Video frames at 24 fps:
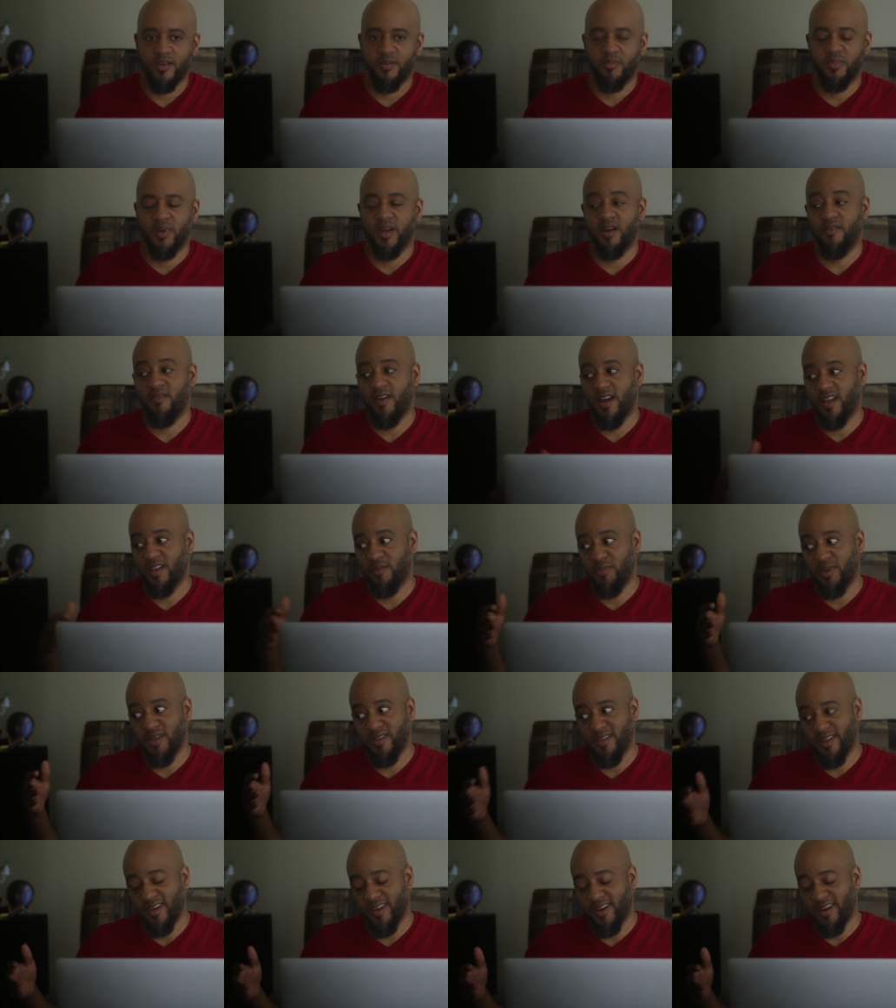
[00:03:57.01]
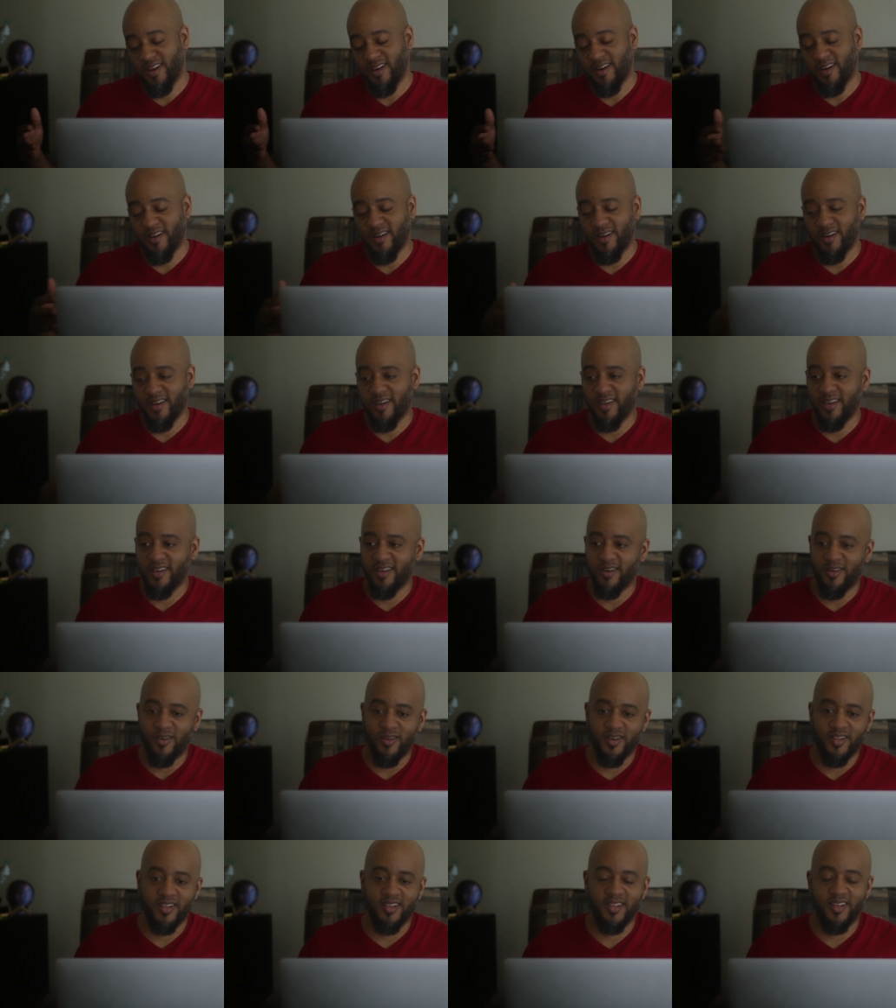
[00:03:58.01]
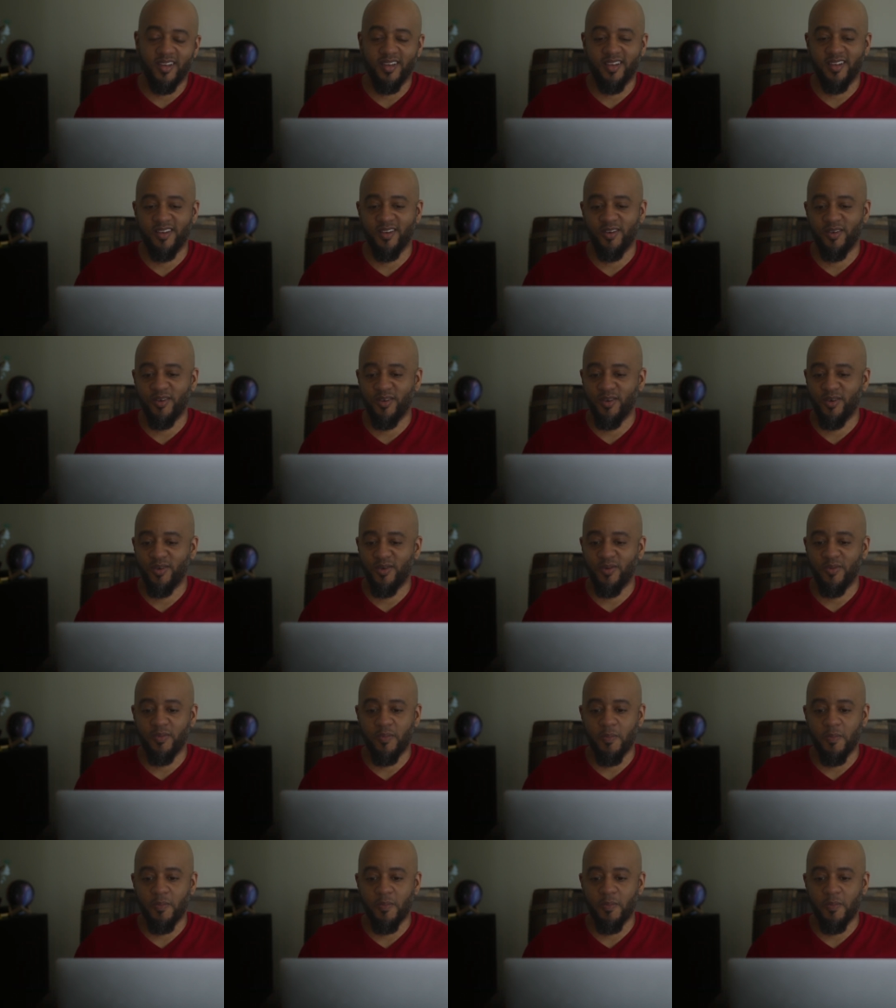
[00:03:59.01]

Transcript: but i'd rather be there and all of that you know